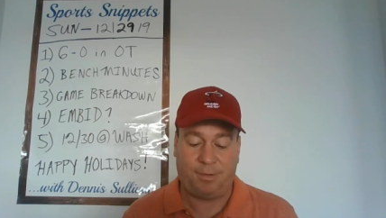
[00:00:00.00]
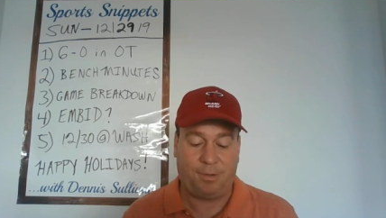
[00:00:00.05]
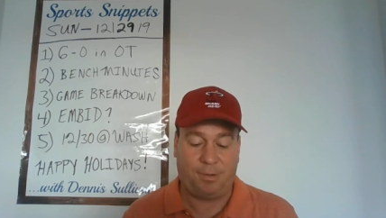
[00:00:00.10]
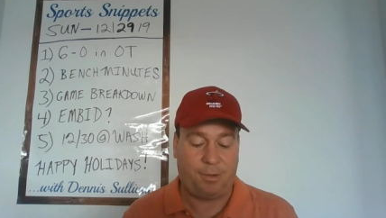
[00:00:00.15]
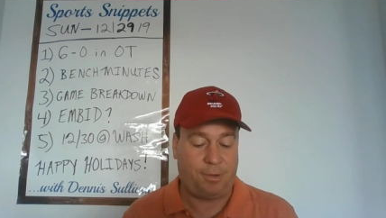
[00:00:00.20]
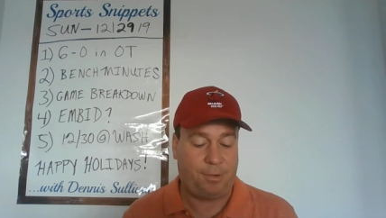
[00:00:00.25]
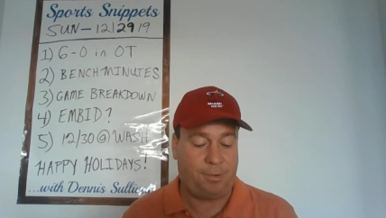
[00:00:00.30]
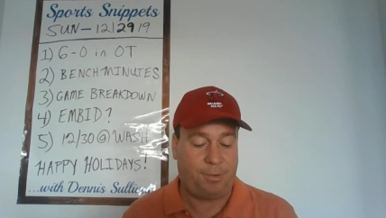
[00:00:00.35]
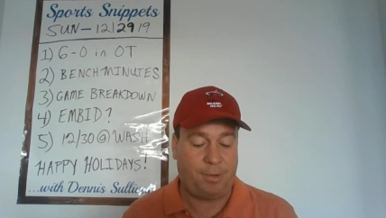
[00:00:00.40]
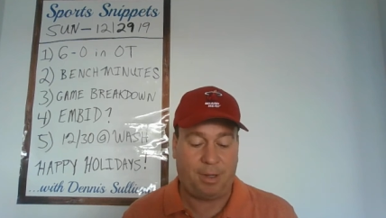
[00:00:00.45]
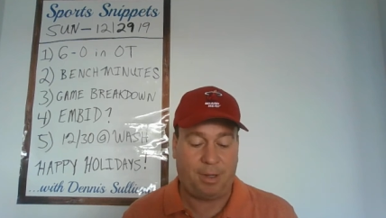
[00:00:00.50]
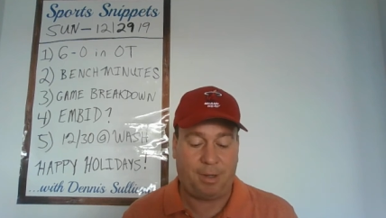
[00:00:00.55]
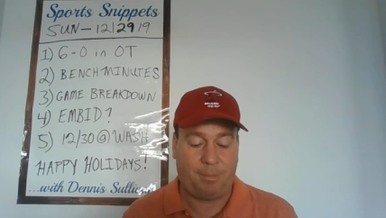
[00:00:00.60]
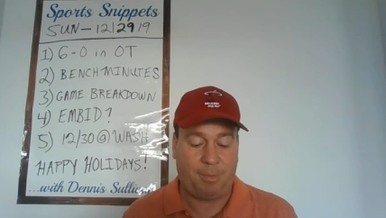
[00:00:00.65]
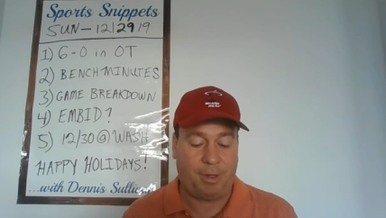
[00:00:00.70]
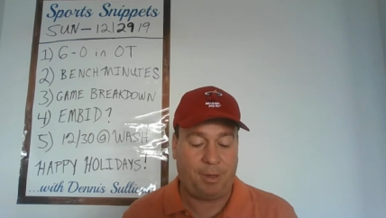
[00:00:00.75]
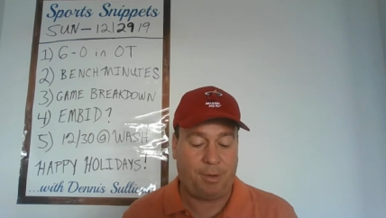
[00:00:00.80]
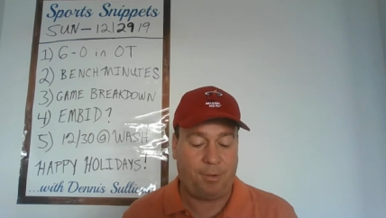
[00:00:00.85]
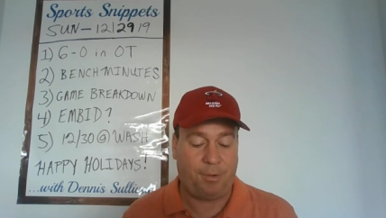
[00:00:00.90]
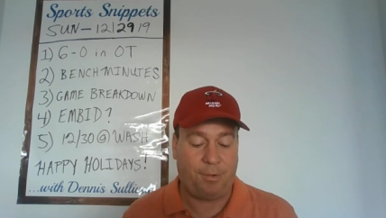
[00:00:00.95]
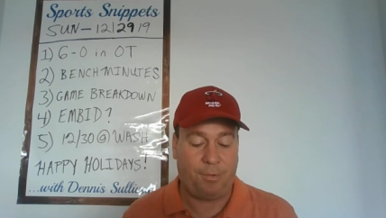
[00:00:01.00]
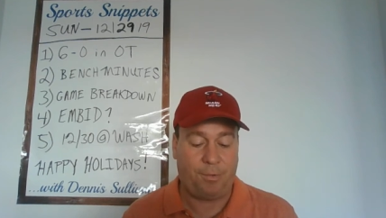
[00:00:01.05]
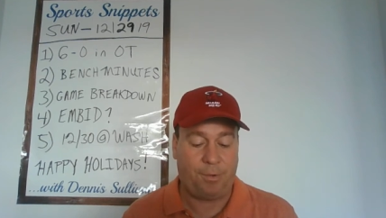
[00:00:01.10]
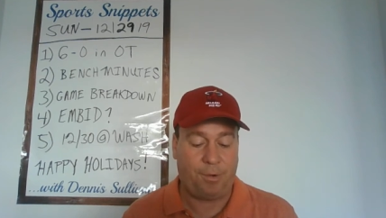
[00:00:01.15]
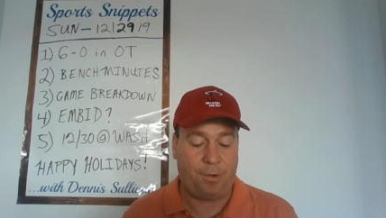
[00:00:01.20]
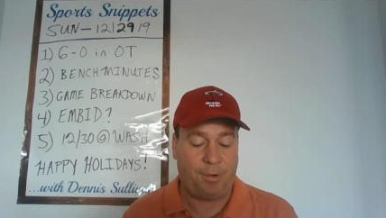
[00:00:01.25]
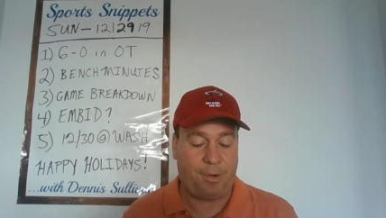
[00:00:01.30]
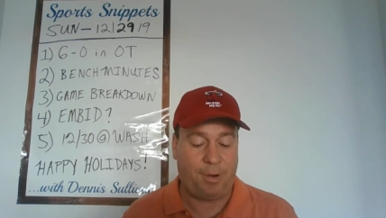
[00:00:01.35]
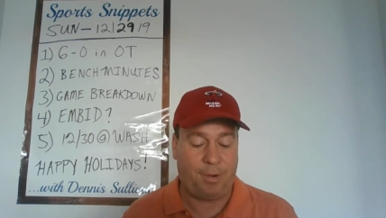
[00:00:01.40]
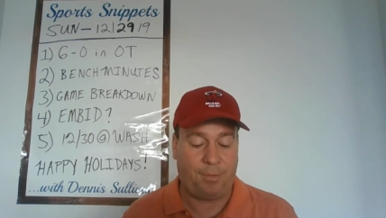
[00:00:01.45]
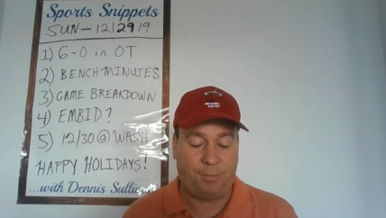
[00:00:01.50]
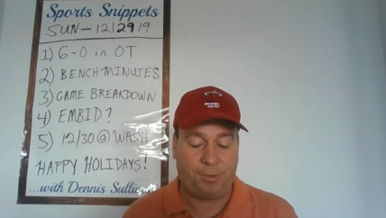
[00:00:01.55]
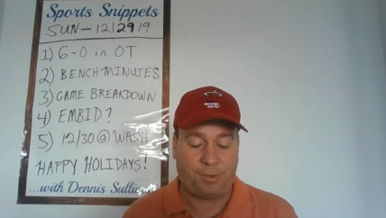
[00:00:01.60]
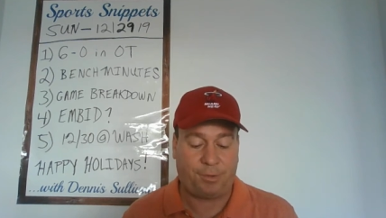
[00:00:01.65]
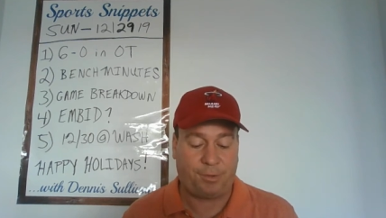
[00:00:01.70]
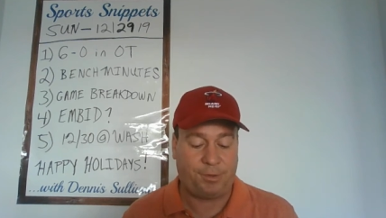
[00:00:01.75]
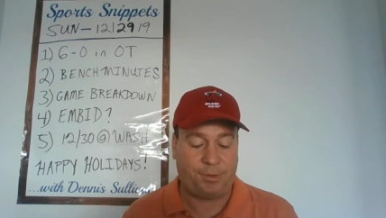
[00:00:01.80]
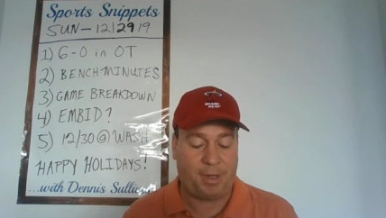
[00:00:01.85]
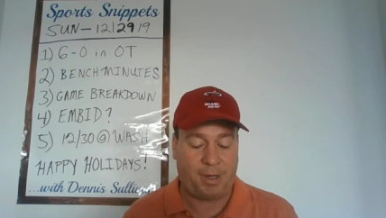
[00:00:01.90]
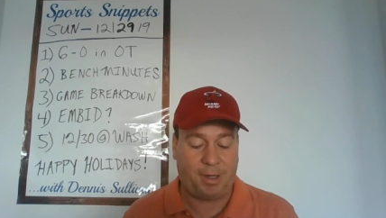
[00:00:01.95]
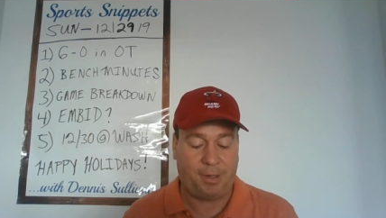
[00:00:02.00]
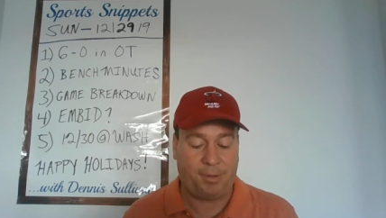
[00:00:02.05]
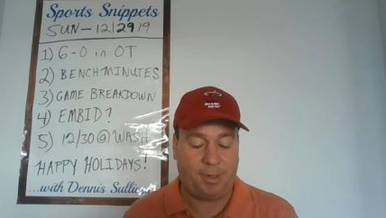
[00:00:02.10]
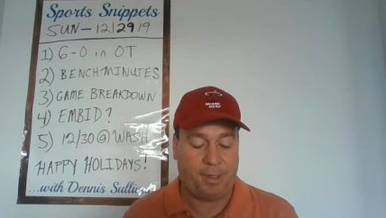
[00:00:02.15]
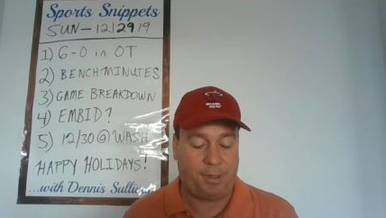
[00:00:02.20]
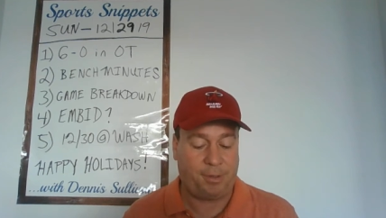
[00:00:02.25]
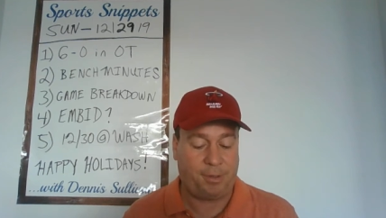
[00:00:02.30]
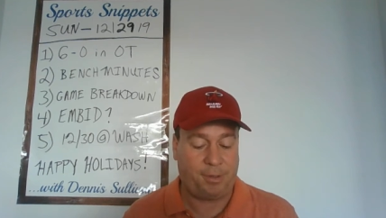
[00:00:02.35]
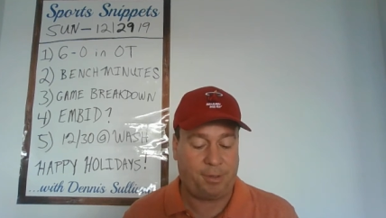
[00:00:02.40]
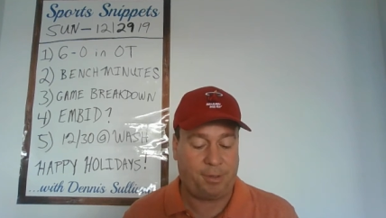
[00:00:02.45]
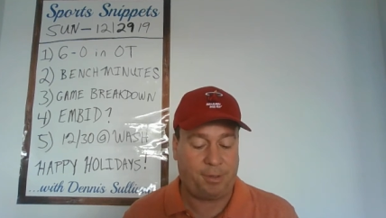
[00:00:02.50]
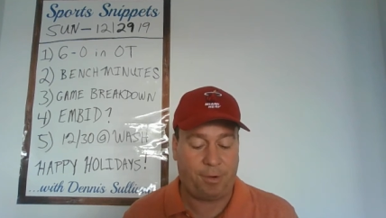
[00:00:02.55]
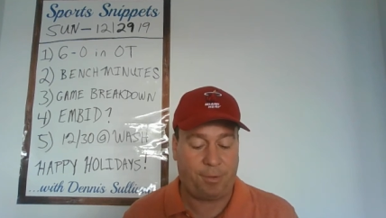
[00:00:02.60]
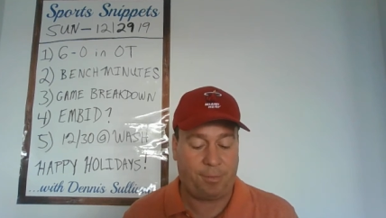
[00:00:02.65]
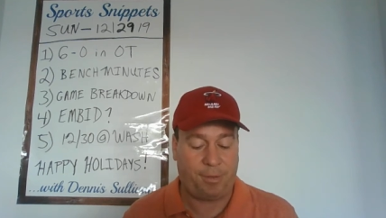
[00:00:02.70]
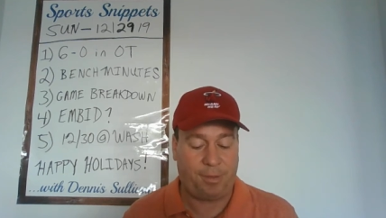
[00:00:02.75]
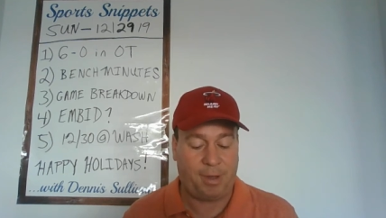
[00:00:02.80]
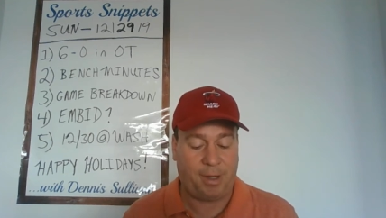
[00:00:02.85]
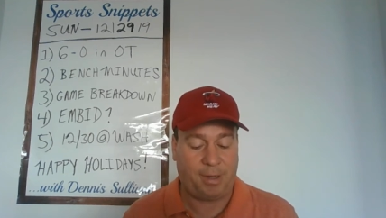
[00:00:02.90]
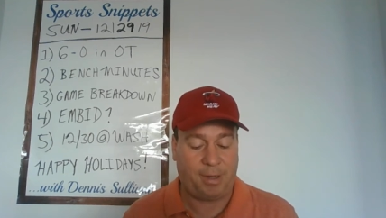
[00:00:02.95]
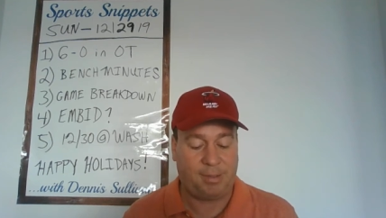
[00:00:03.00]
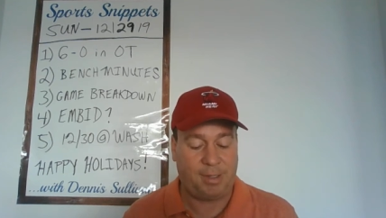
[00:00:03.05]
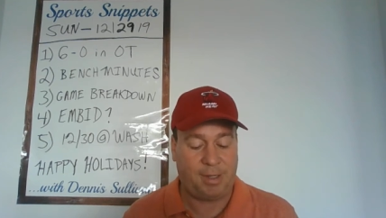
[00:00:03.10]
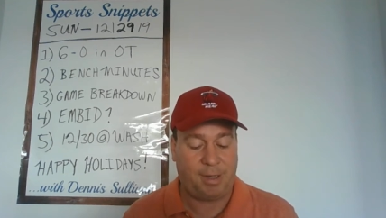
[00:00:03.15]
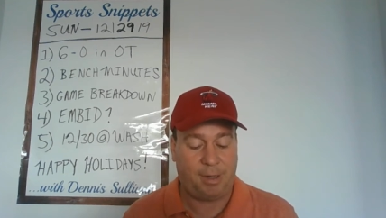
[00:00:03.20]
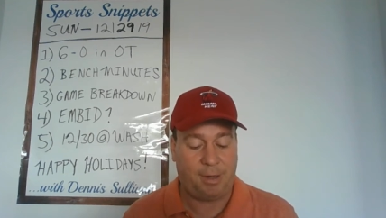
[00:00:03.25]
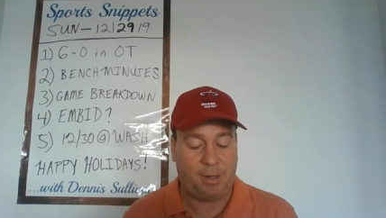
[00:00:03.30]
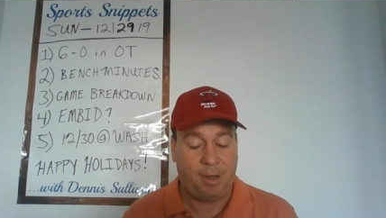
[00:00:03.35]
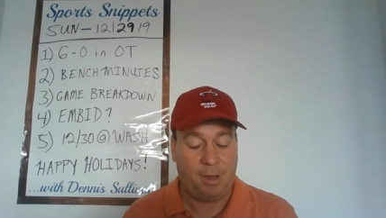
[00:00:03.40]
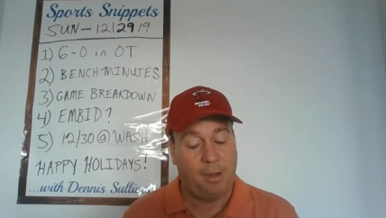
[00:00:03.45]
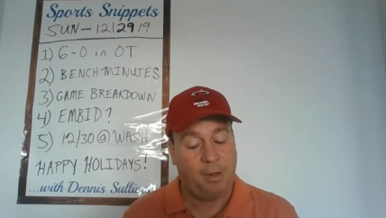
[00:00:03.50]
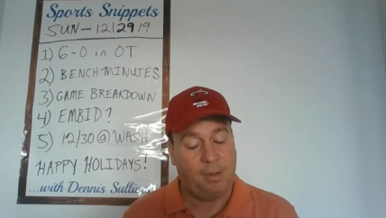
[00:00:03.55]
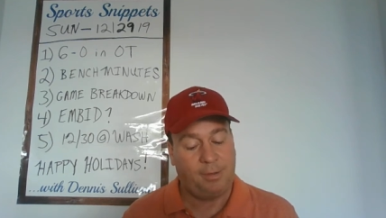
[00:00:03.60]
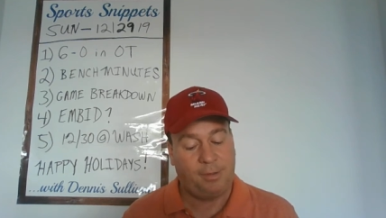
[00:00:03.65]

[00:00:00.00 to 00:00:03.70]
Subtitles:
So, I mean, Goran was our second leading scorer with 19.